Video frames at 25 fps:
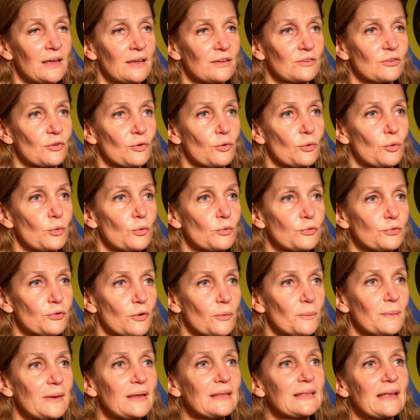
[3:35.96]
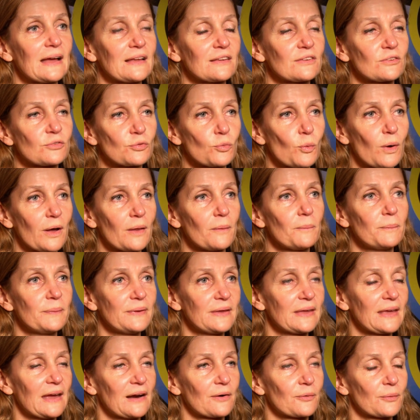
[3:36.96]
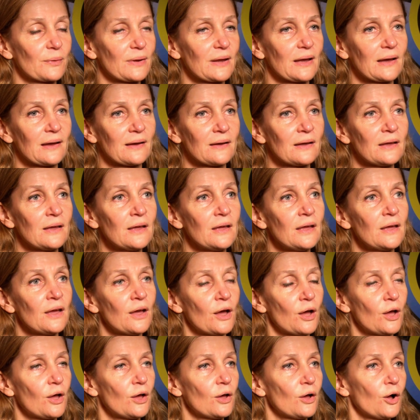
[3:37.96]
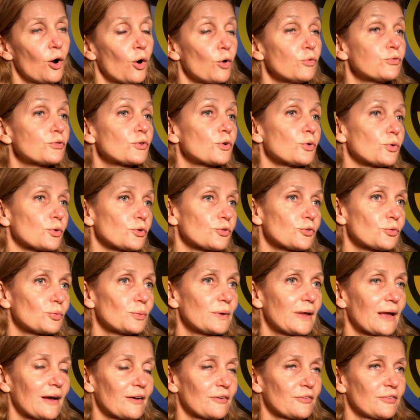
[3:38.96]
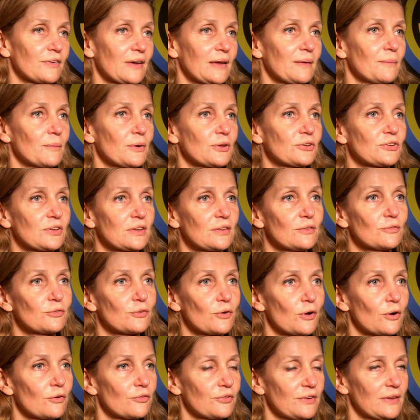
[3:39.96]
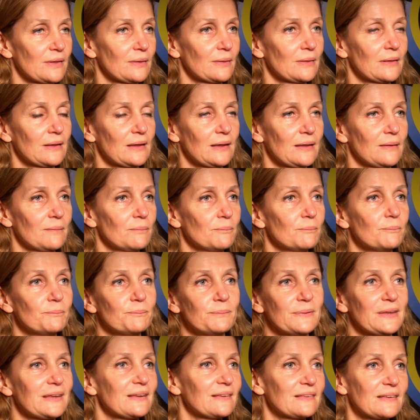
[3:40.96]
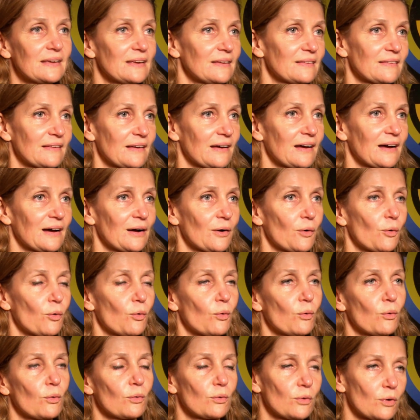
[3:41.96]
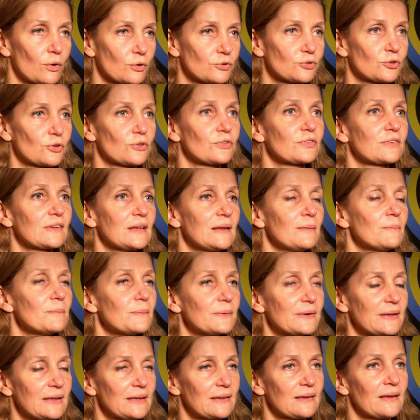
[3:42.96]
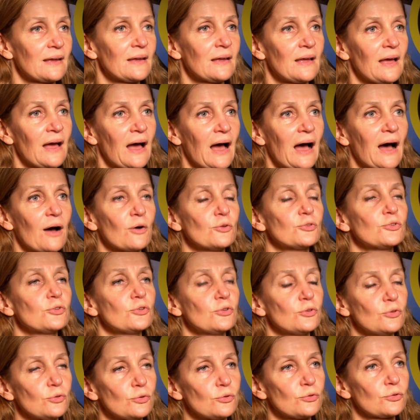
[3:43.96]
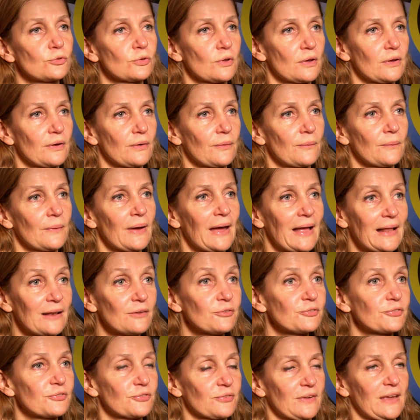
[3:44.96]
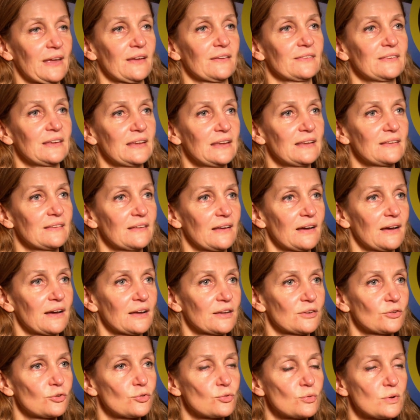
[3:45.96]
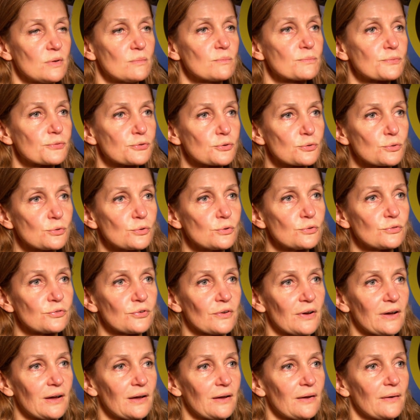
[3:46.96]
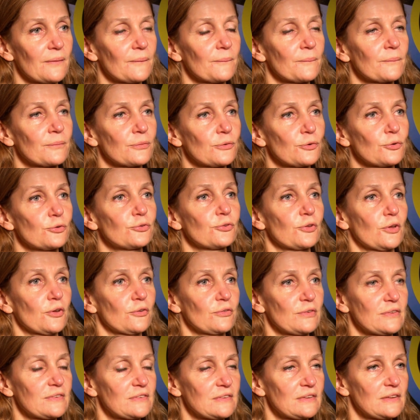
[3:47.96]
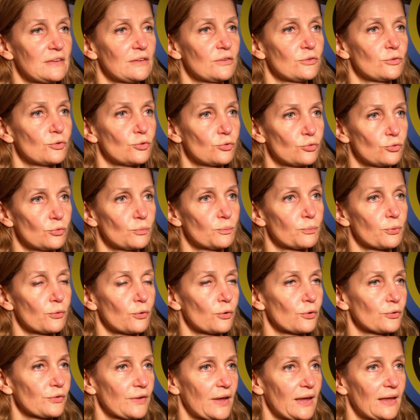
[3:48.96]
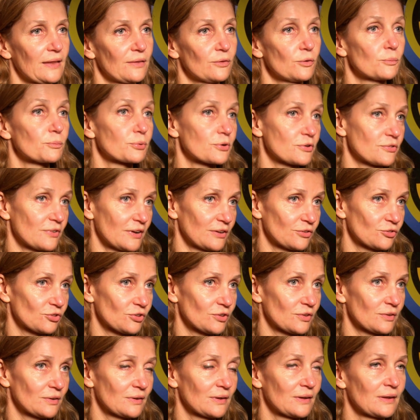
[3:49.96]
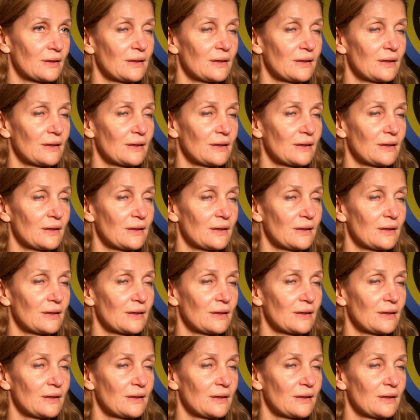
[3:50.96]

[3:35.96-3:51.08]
So for me, that's one big area. Of course, we are very much involved in big data or just simply how to use healthcare data to improve the services, the support, and the prevention.